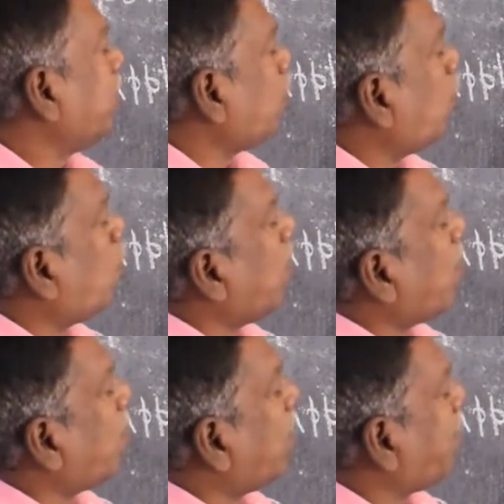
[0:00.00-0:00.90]
With low
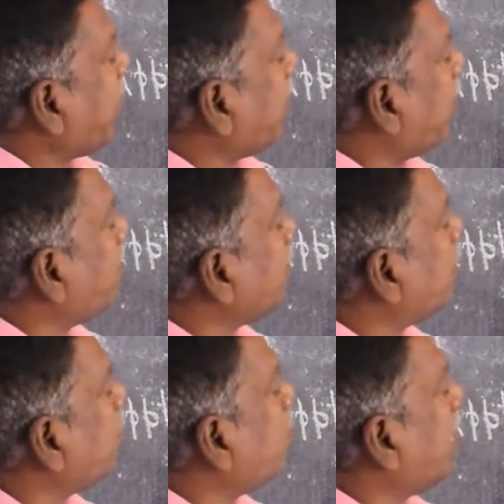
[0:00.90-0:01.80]
level of income
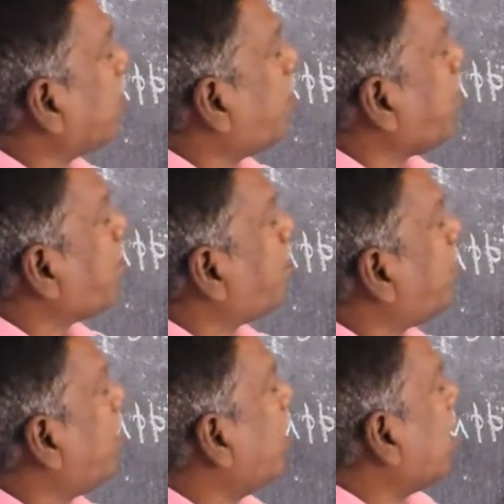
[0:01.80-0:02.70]
received by the
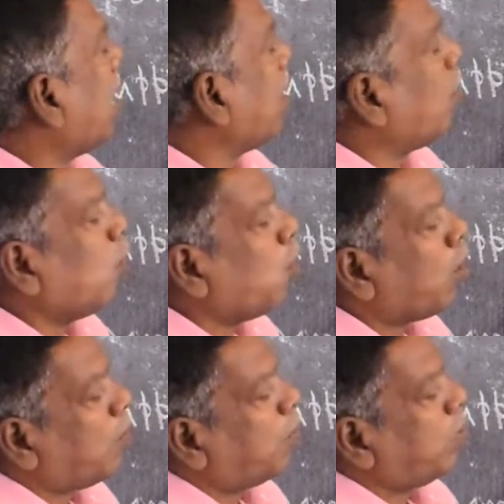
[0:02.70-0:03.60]
people, and
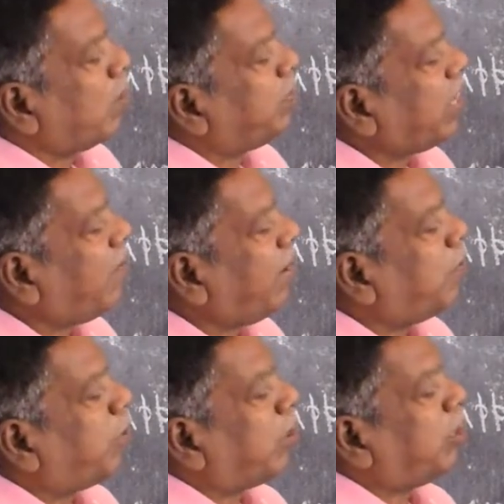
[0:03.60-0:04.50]
low amount of
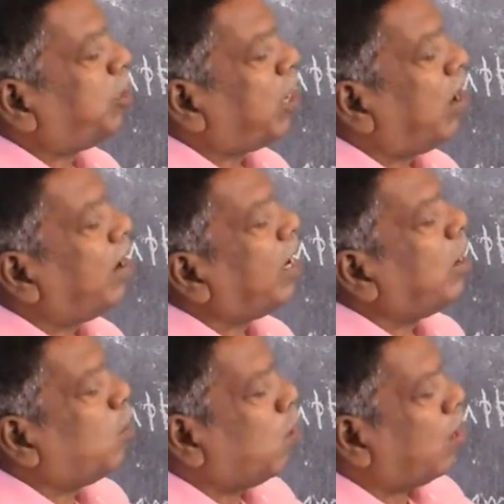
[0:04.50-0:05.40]
saving
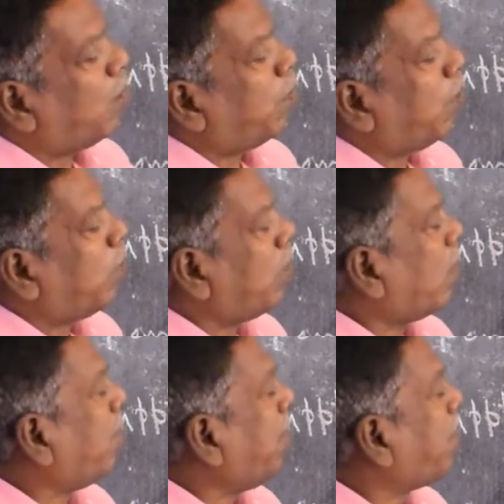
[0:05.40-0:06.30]
potentiality, low
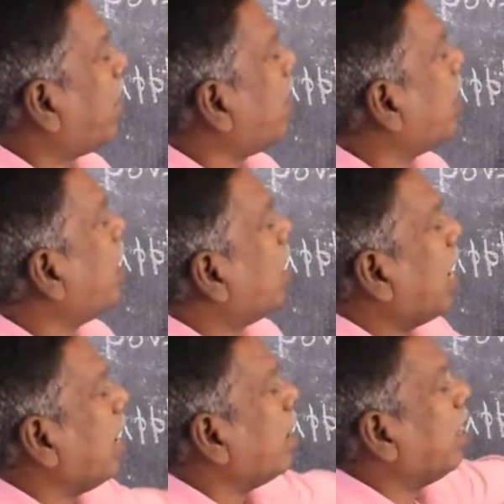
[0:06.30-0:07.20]
amount of demand,
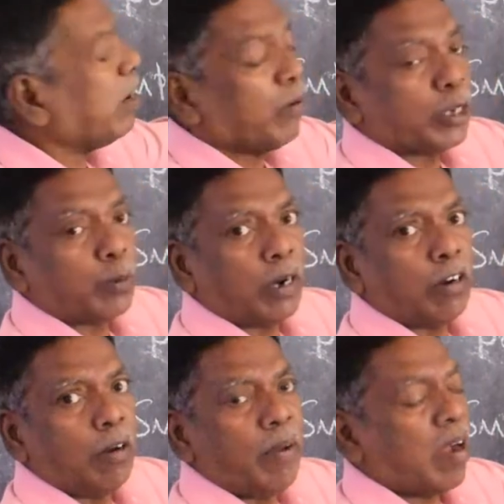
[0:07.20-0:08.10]
and
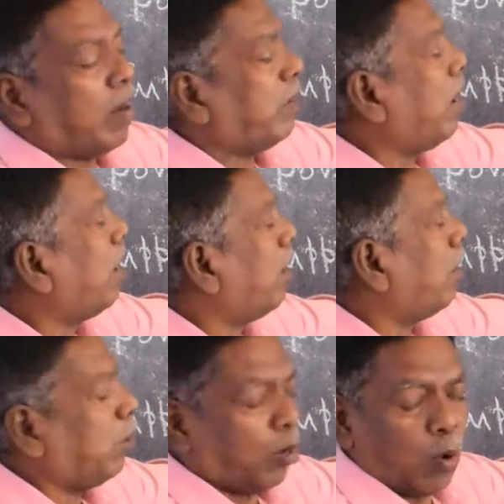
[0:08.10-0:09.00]
investment will be on
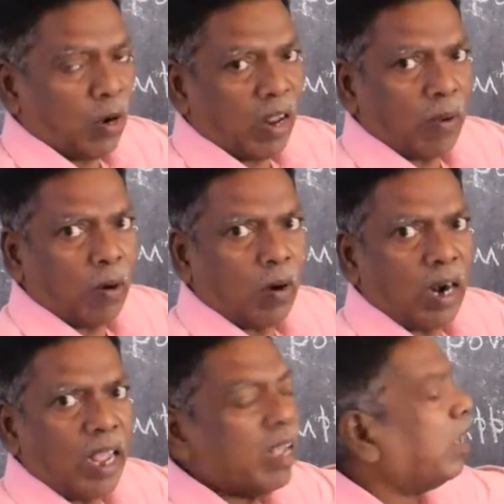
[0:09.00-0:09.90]
the low level
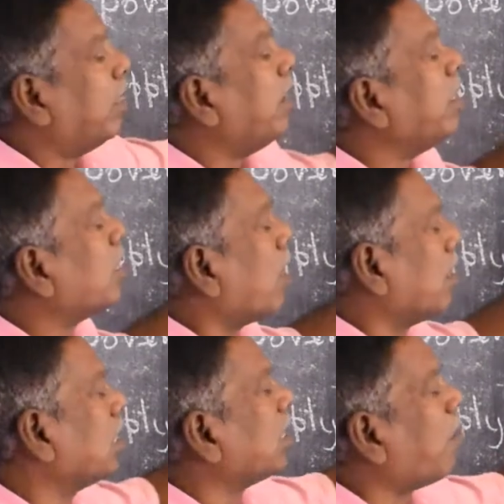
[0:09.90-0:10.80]
only. That is
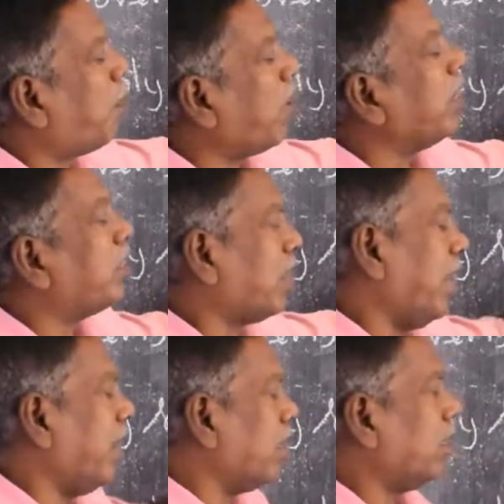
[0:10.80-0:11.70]
on the supply
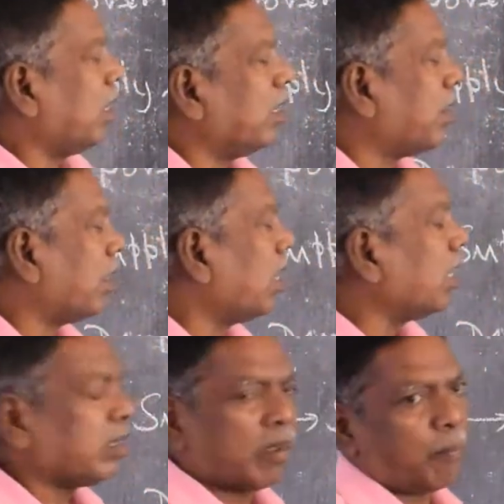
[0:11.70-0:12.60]
side. That is on
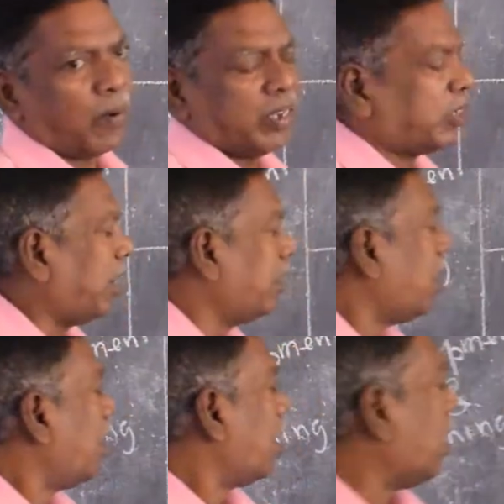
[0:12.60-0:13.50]
the supply side.